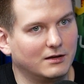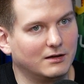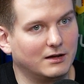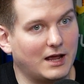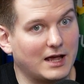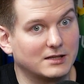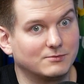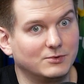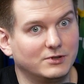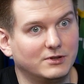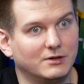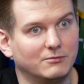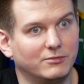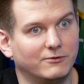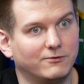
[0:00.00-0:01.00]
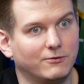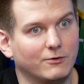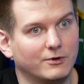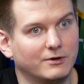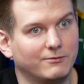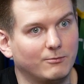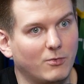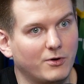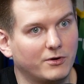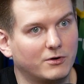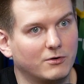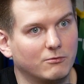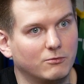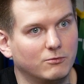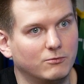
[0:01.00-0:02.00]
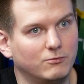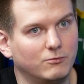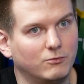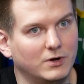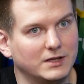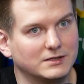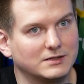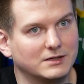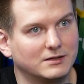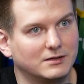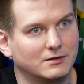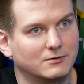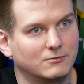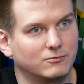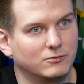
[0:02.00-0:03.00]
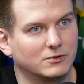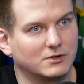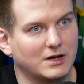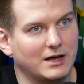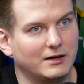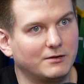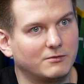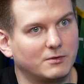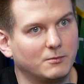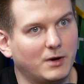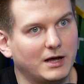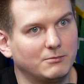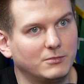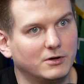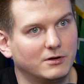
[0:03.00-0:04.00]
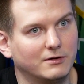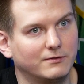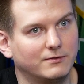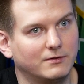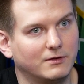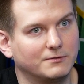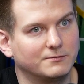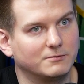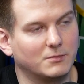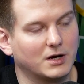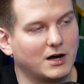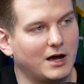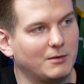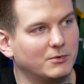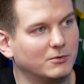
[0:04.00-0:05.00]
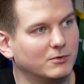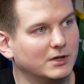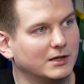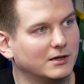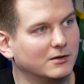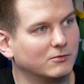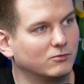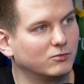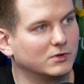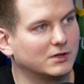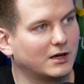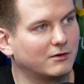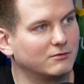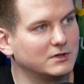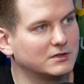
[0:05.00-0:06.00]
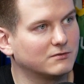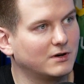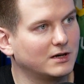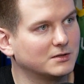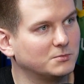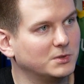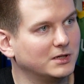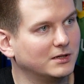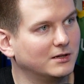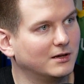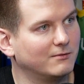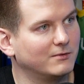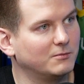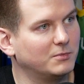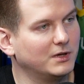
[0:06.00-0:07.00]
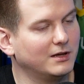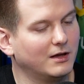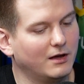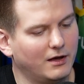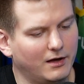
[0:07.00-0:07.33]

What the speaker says: It has been done before. If Monaco wins it, it would kind of remind me of Maccabi winning it with Tyrese Rice being the MVP.